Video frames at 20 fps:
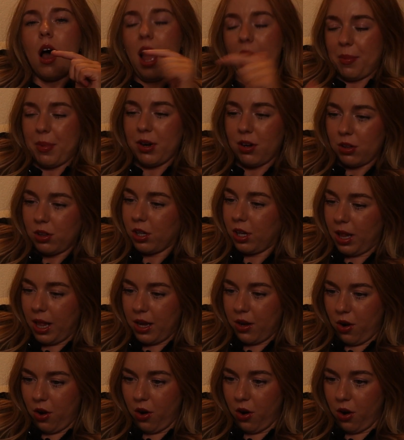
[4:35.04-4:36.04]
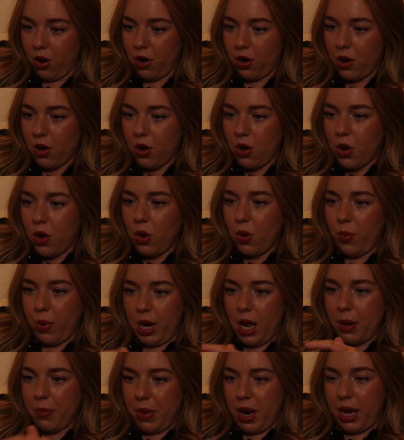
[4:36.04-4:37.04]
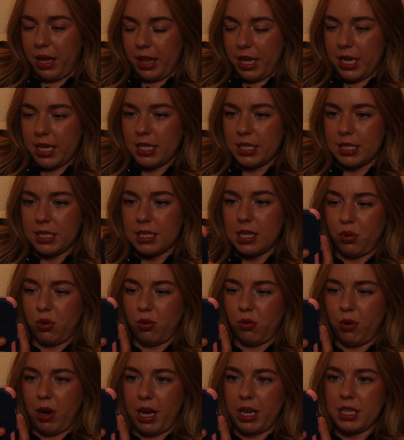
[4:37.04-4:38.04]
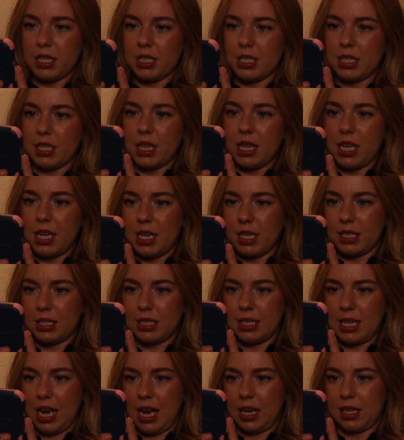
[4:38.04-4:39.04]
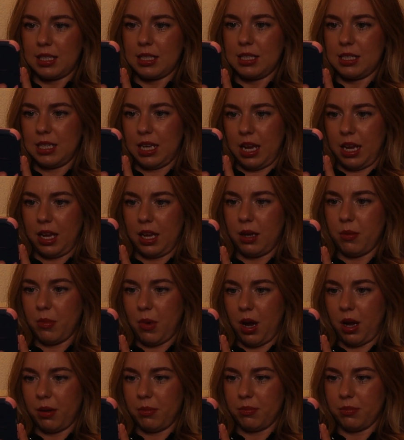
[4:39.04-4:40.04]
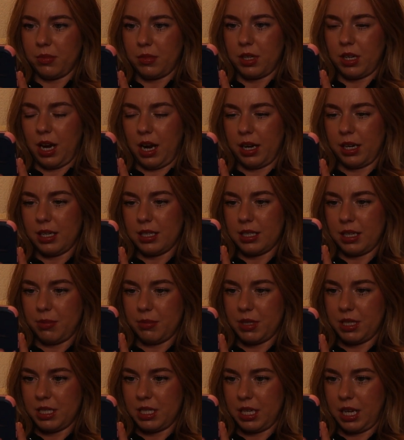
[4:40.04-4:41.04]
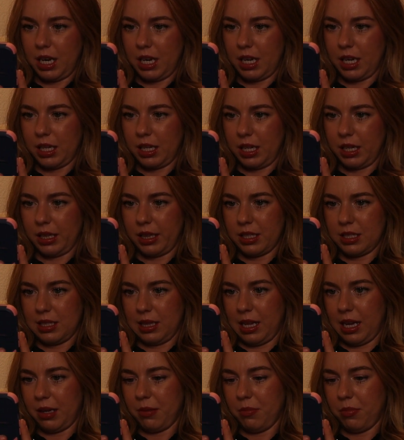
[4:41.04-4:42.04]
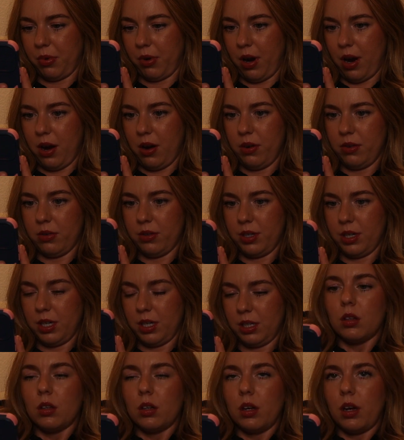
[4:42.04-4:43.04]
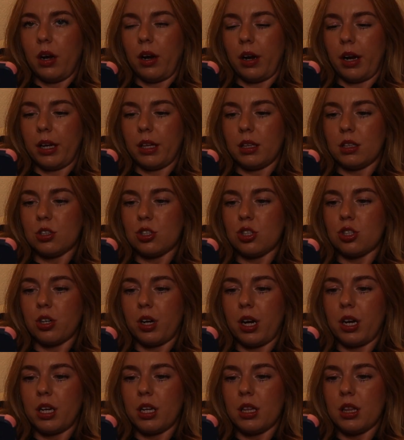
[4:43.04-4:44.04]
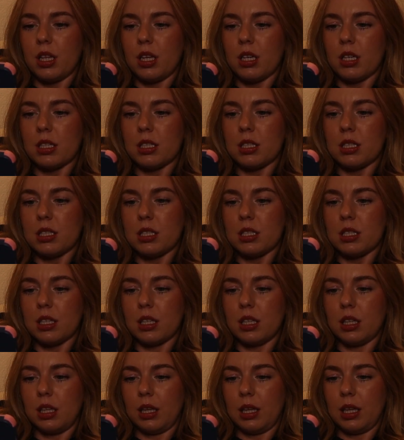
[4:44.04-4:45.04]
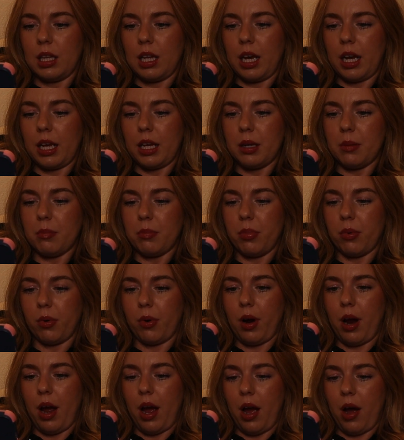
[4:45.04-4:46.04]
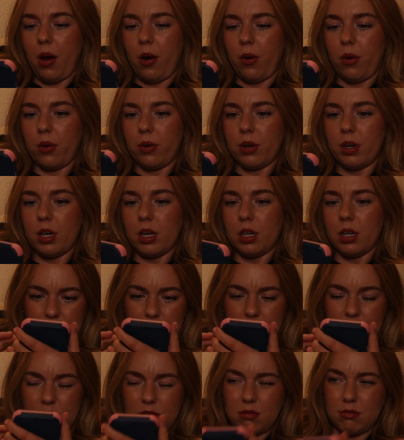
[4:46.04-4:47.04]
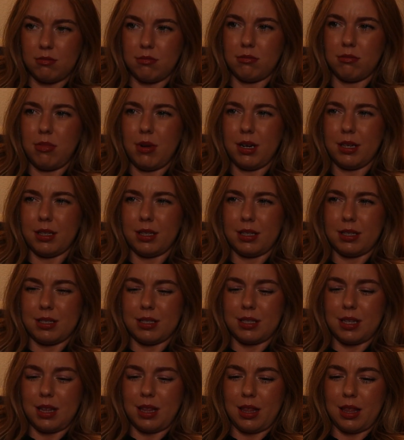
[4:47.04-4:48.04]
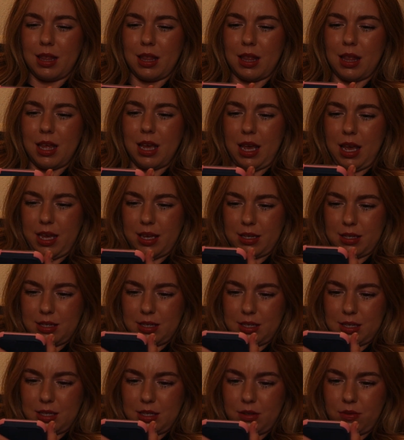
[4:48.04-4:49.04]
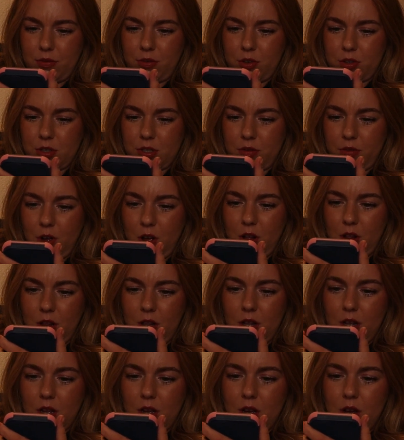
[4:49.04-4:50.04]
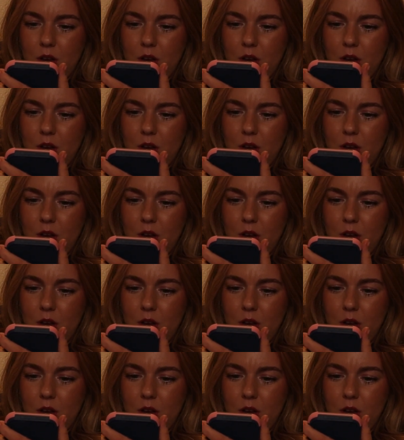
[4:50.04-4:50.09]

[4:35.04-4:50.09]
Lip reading: I better look like her when I buy this. Priced the exact same. I'm kind of tempted to get it in like this light brown. All right, let's try it in this light brown. What is this? First of all,